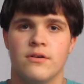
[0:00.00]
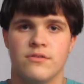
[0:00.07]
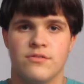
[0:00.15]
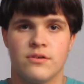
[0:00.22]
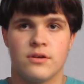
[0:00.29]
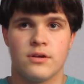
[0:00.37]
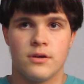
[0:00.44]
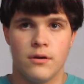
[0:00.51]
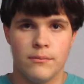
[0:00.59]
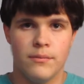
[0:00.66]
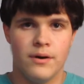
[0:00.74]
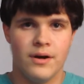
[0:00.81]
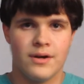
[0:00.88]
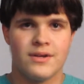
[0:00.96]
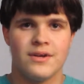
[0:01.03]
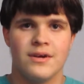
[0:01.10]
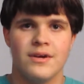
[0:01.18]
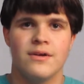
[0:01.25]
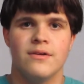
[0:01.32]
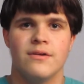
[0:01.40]
has come back,
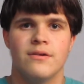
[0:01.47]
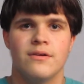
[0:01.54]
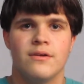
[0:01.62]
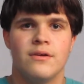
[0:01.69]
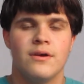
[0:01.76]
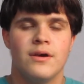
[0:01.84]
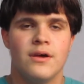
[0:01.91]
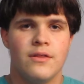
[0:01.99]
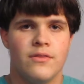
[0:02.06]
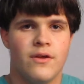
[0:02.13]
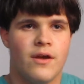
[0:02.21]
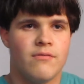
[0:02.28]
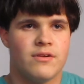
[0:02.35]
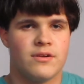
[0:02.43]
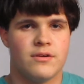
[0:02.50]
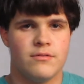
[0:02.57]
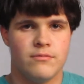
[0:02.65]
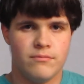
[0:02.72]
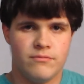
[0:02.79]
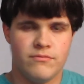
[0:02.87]
and they have like
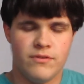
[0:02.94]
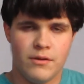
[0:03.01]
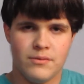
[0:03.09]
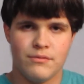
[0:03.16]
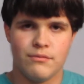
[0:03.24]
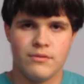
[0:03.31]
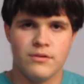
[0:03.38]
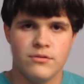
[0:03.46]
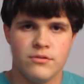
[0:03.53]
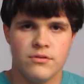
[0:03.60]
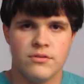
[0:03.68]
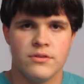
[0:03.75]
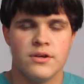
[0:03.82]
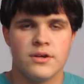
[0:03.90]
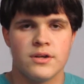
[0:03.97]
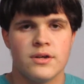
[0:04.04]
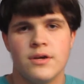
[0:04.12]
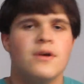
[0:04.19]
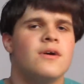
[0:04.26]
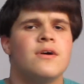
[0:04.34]
a family reunion thing,